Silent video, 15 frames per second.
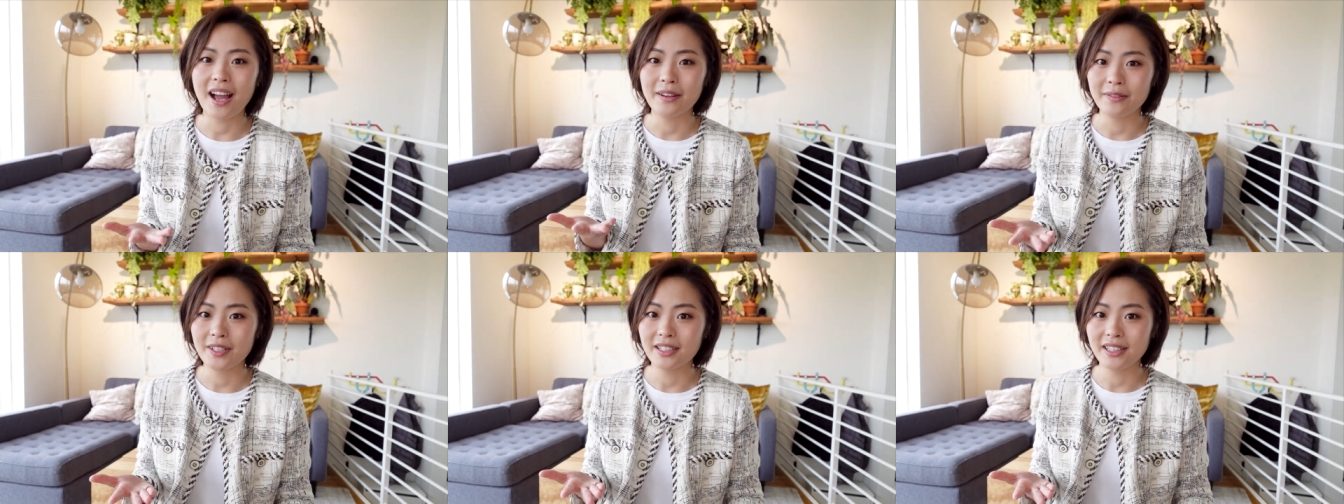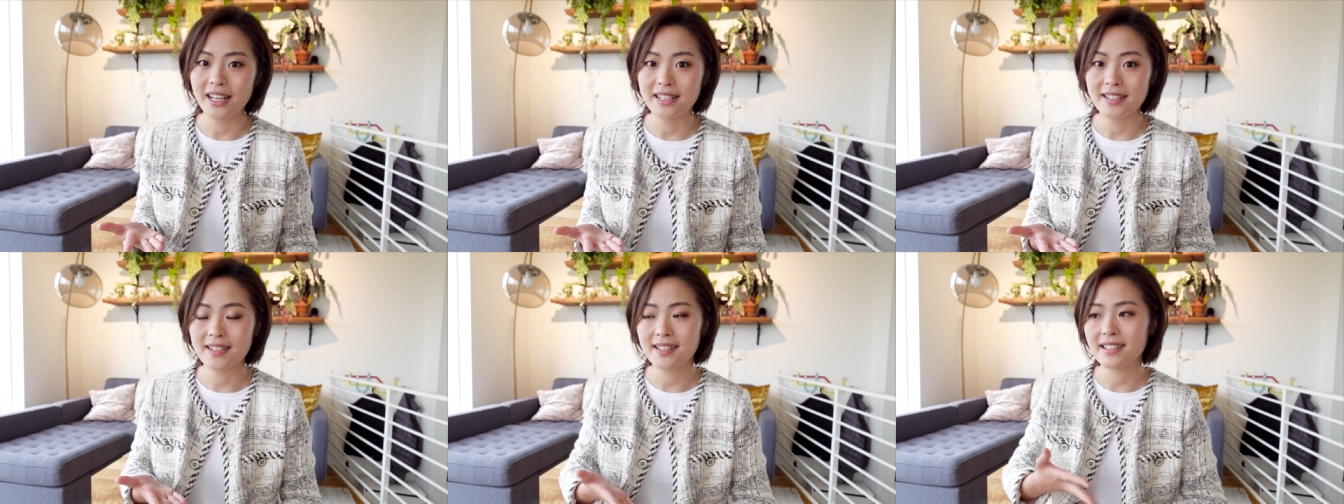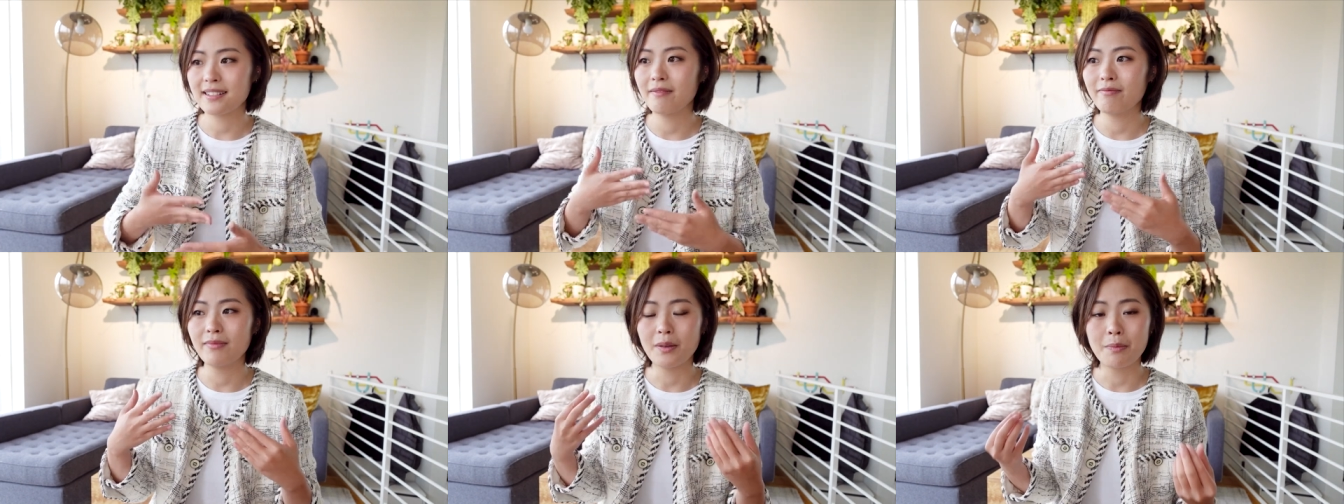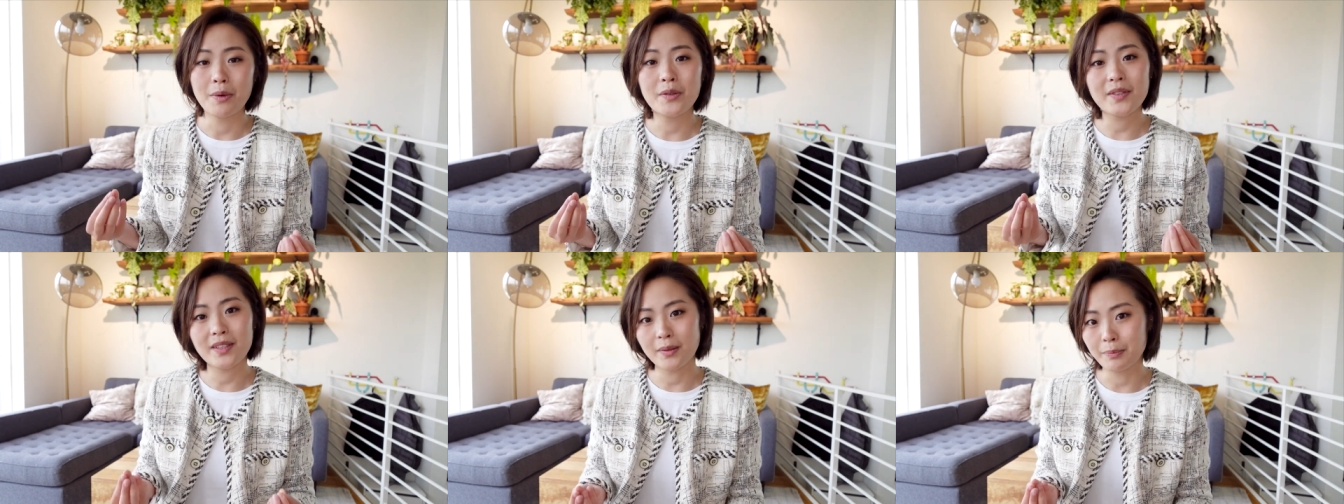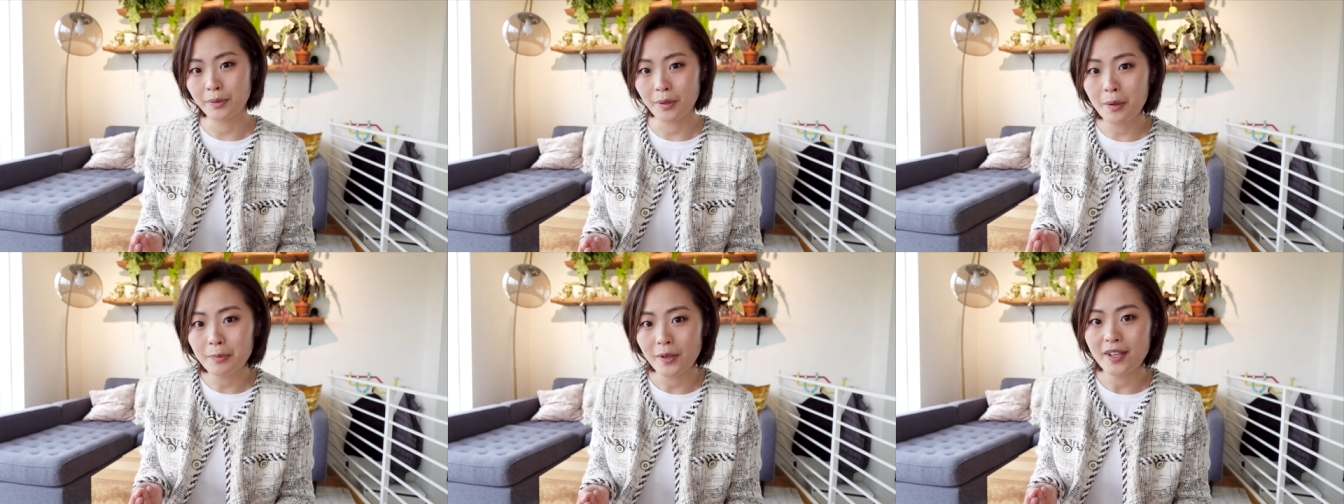I realized the most
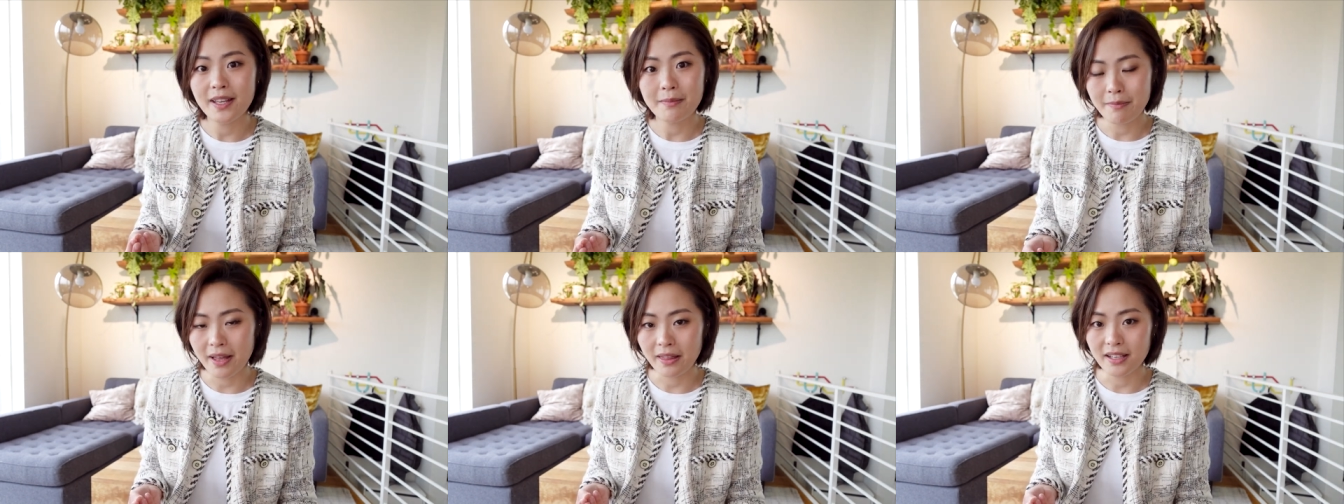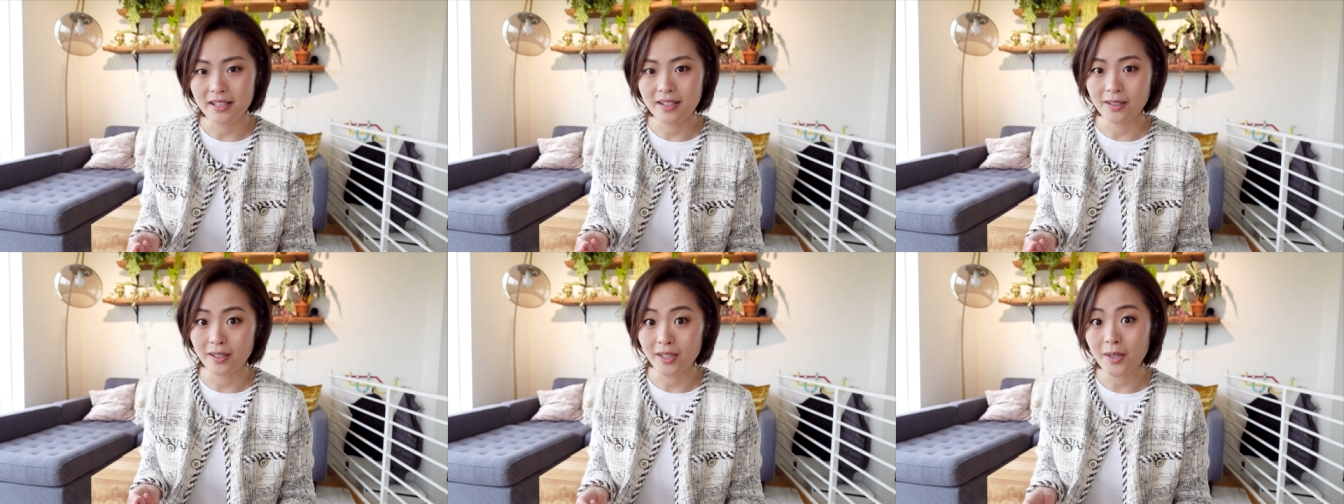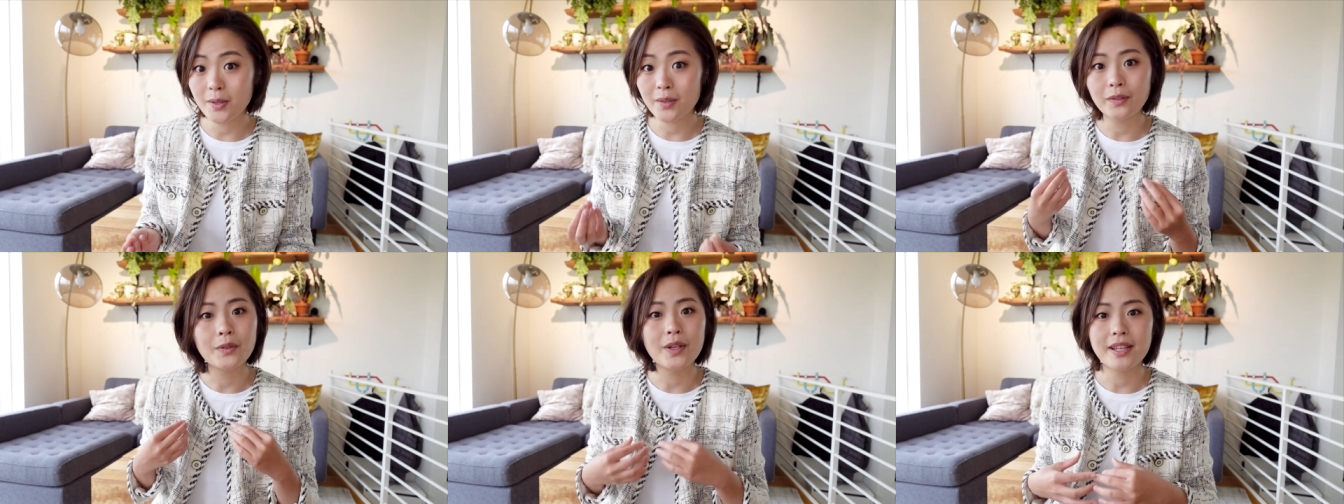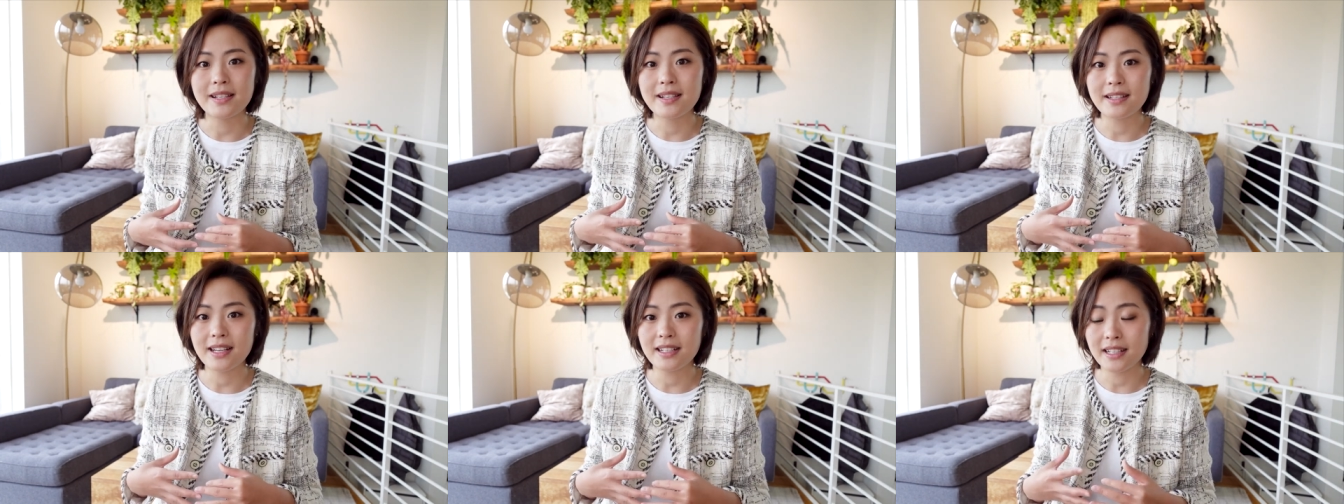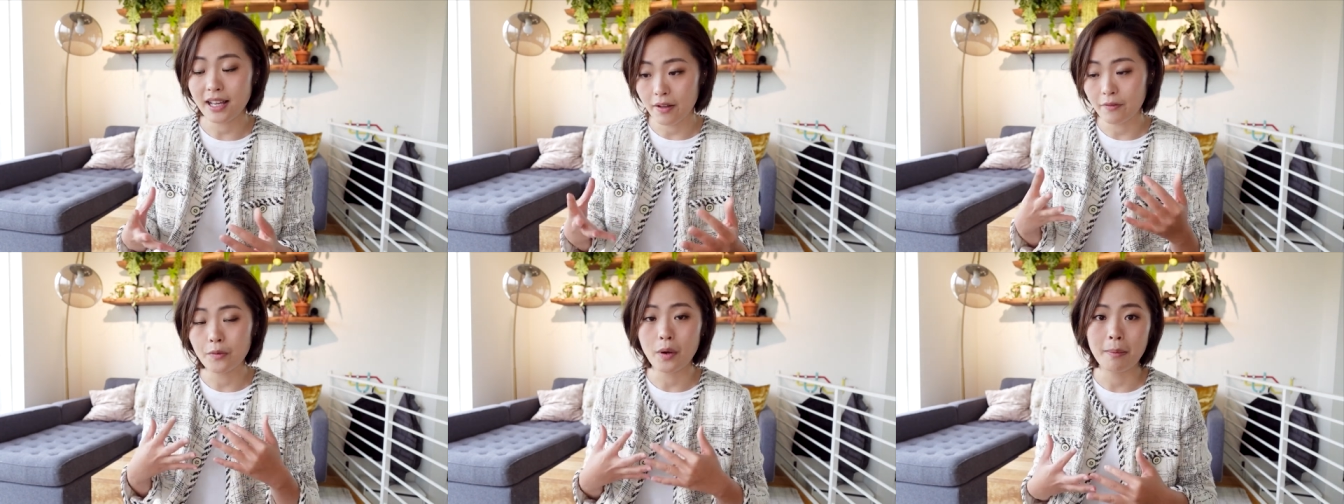appropriate methods to use for this study
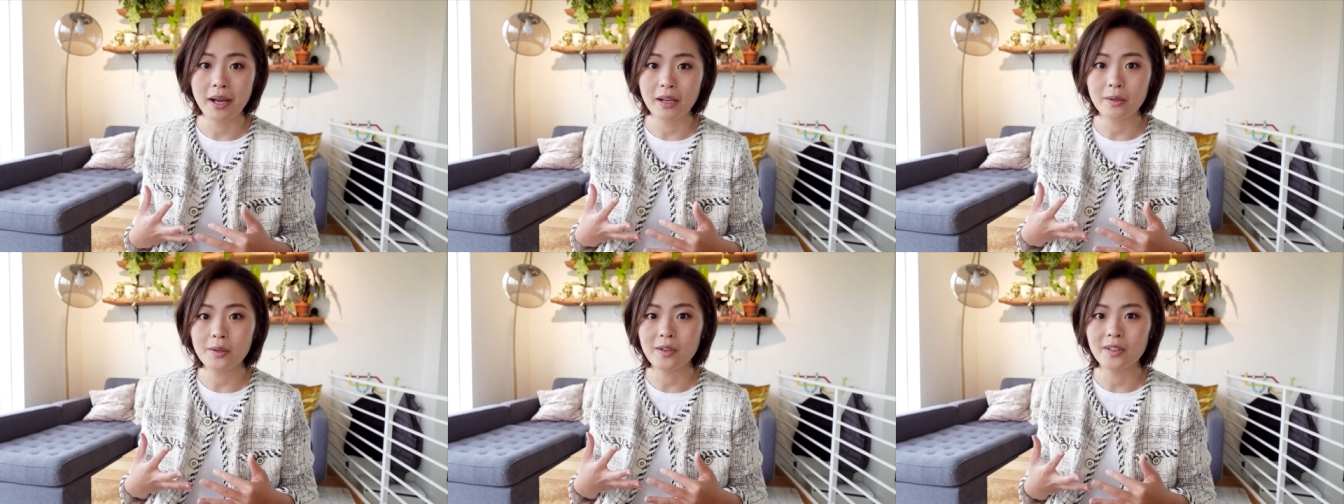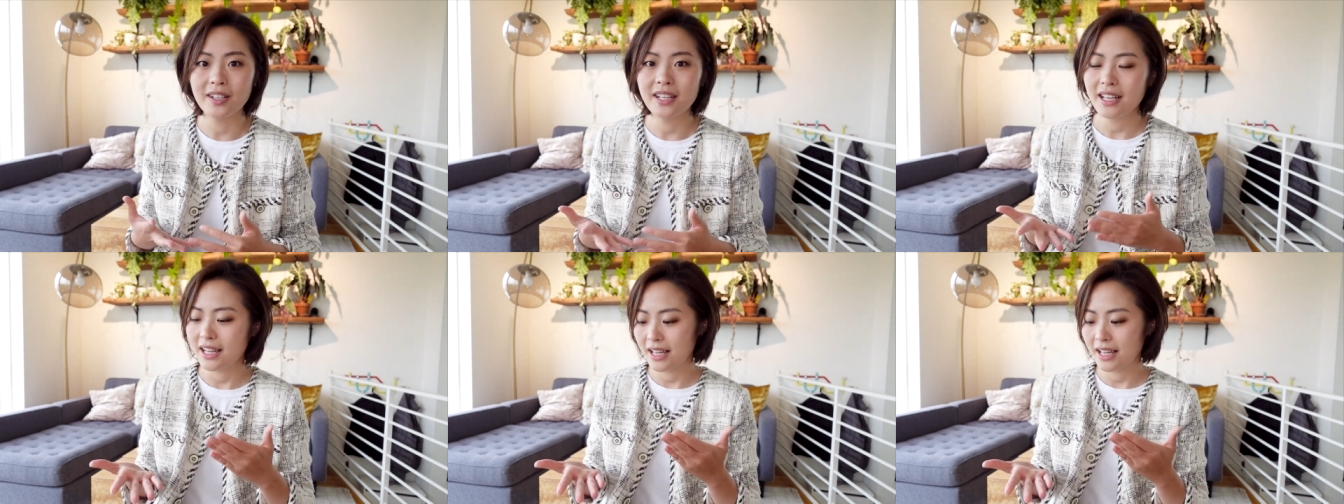and for my goal